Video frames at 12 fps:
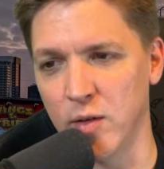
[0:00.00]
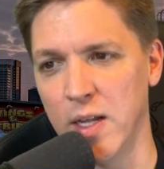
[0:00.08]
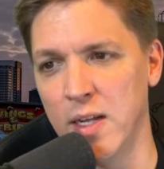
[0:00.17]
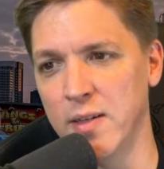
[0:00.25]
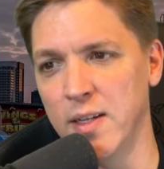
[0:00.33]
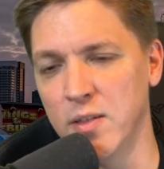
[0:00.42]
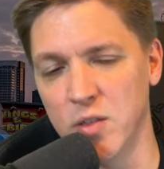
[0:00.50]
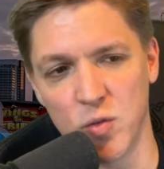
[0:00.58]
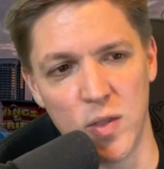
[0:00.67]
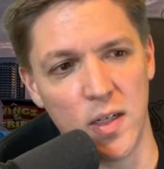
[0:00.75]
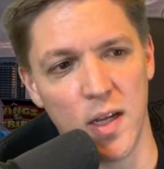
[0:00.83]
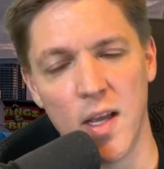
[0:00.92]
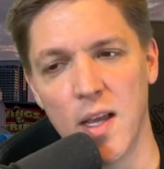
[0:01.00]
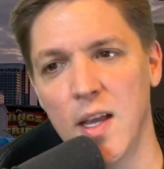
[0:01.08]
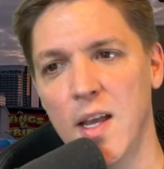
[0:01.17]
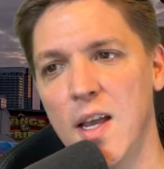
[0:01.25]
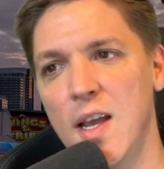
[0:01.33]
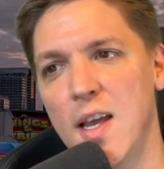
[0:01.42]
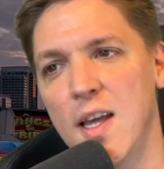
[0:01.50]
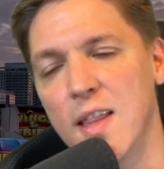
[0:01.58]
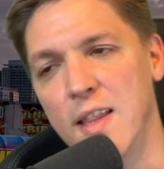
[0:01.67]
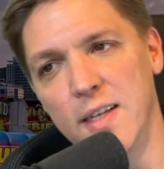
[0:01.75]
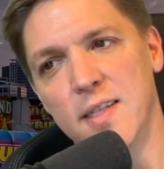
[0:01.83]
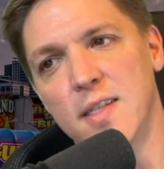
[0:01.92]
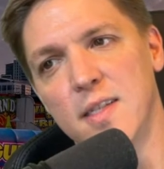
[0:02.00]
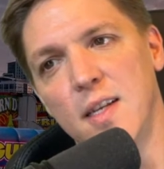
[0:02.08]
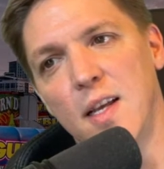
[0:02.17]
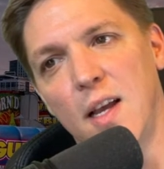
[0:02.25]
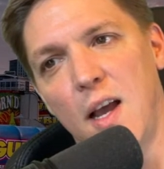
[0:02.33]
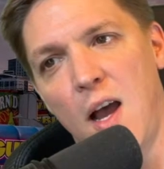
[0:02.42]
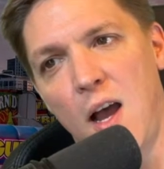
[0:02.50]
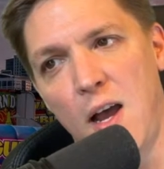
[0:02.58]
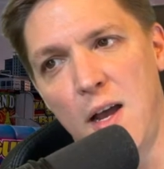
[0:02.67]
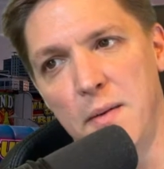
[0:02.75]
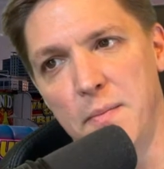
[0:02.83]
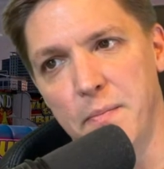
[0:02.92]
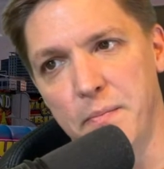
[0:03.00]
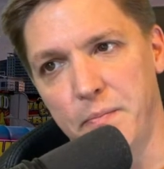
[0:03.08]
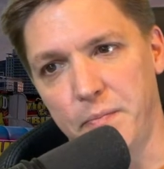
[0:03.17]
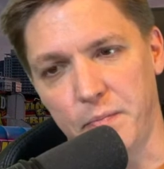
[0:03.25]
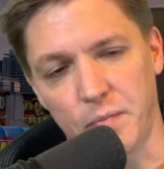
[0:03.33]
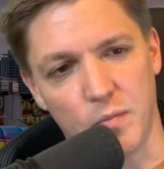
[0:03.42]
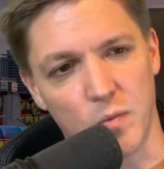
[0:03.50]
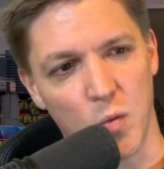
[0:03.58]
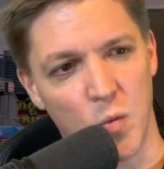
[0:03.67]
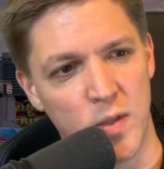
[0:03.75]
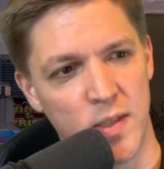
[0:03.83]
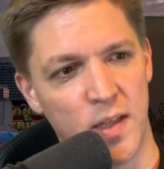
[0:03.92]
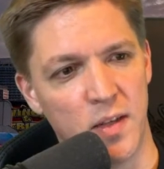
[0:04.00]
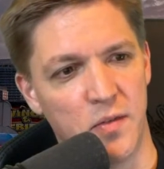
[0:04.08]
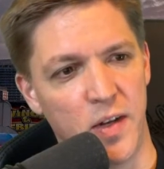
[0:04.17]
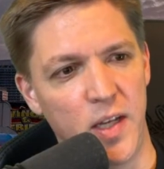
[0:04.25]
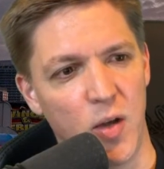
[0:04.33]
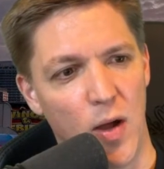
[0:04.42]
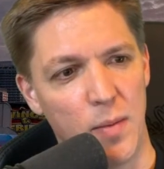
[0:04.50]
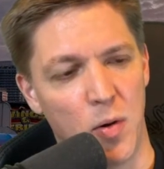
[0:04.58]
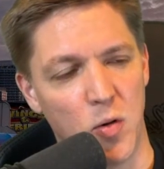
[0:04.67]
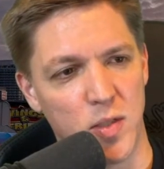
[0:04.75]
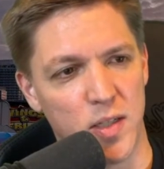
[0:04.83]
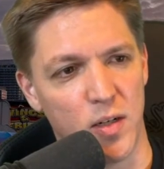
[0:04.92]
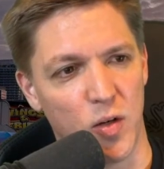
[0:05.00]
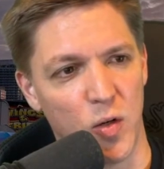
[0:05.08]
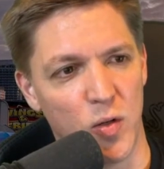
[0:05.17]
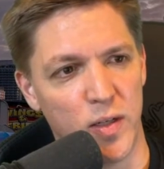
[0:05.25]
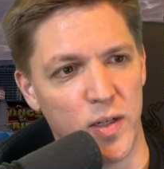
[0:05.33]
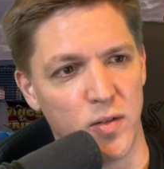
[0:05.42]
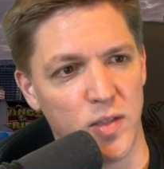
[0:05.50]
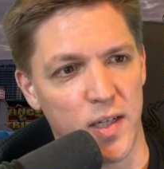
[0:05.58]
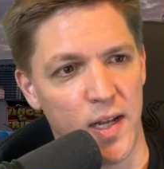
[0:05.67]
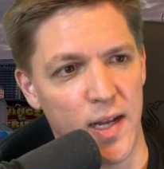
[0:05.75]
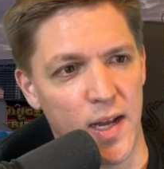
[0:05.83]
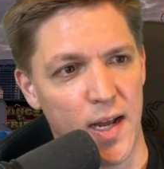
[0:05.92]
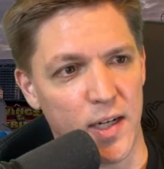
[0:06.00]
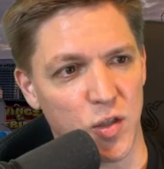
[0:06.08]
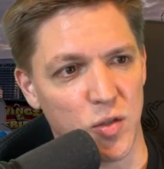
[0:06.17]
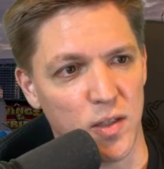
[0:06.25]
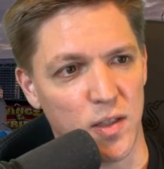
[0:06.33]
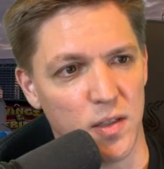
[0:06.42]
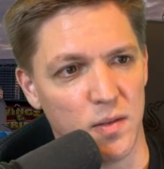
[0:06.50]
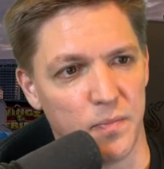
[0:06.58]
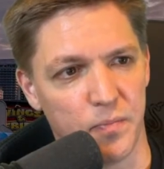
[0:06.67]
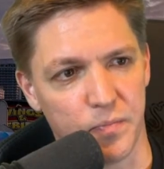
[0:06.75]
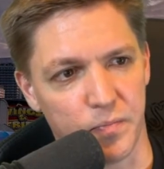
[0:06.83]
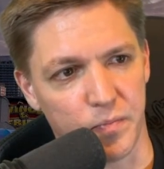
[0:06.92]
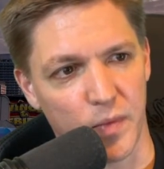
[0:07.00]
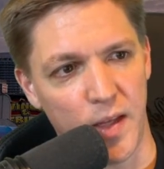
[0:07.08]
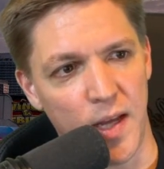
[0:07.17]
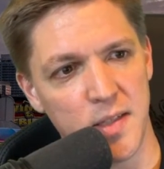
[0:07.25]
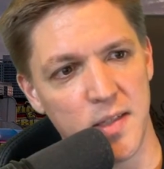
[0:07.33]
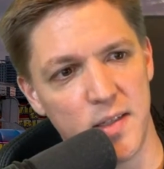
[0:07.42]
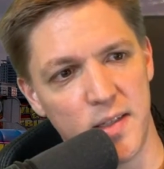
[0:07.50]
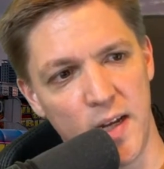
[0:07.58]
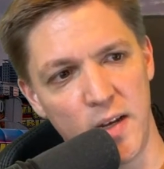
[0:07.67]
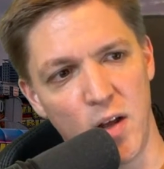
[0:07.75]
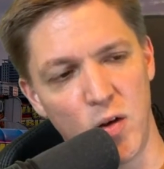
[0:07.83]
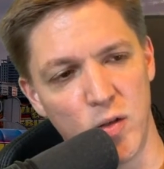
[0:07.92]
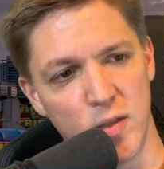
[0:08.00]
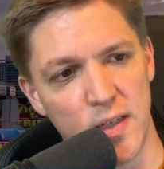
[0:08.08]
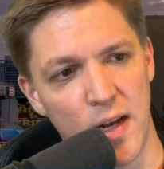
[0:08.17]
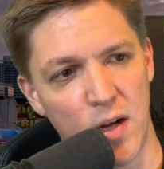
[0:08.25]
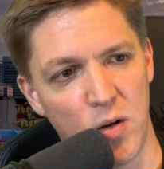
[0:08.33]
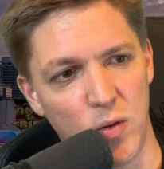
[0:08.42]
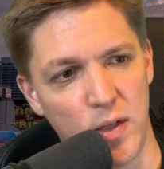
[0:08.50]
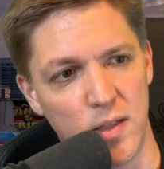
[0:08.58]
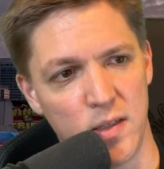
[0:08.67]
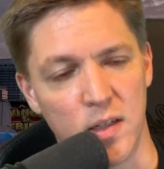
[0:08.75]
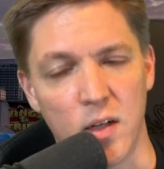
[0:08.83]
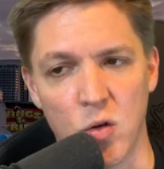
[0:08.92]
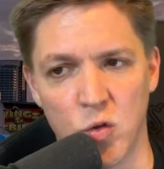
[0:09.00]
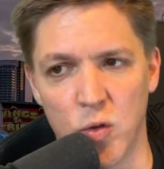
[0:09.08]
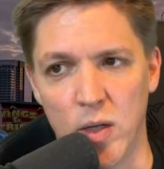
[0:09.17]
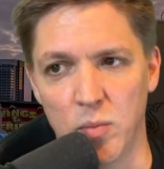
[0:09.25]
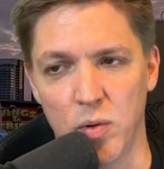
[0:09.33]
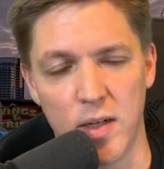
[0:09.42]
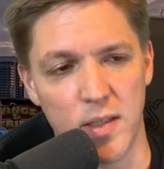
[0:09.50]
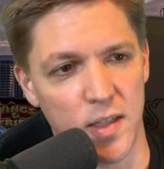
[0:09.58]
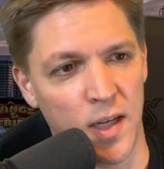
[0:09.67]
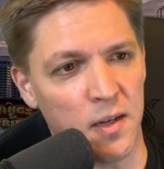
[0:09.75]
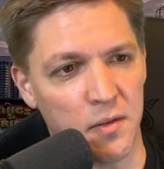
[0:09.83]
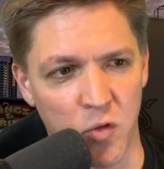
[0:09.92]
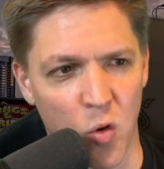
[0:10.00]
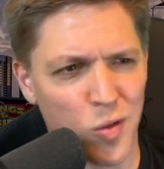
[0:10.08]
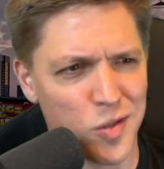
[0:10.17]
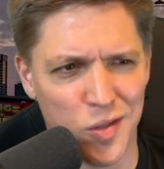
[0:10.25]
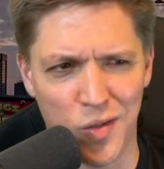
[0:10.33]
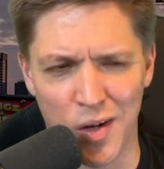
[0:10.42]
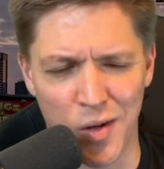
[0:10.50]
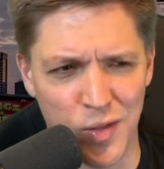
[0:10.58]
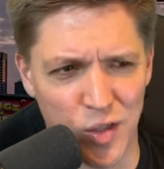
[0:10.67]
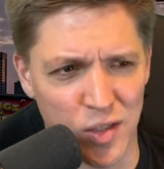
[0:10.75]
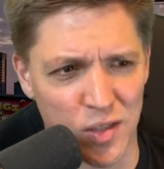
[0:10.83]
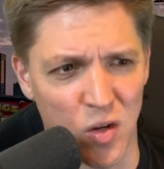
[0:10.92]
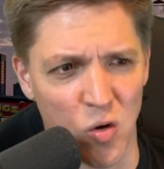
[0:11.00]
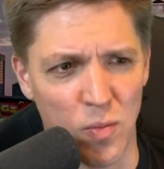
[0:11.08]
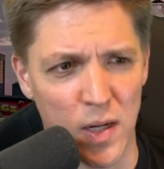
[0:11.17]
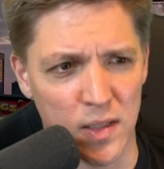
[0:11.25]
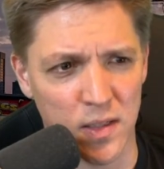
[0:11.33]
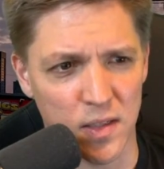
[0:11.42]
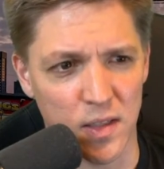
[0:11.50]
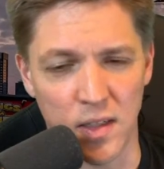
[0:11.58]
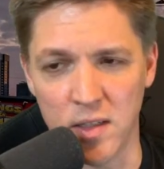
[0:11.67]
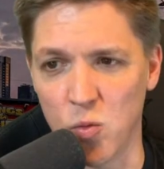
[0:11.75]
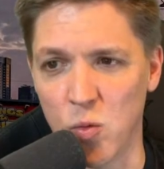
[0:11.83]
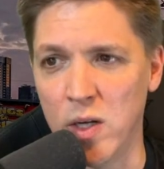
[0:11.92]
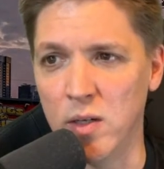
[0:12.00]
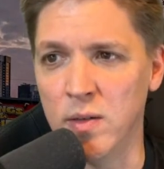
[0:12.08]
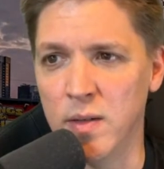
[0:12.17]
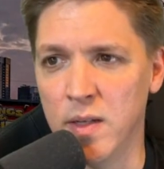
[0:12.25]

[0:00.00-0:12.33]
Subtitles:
downtown street. This was in the video I posted earlier today, actually. Yes, $10 now is the GO train price. And of course, you could always just go bus as well.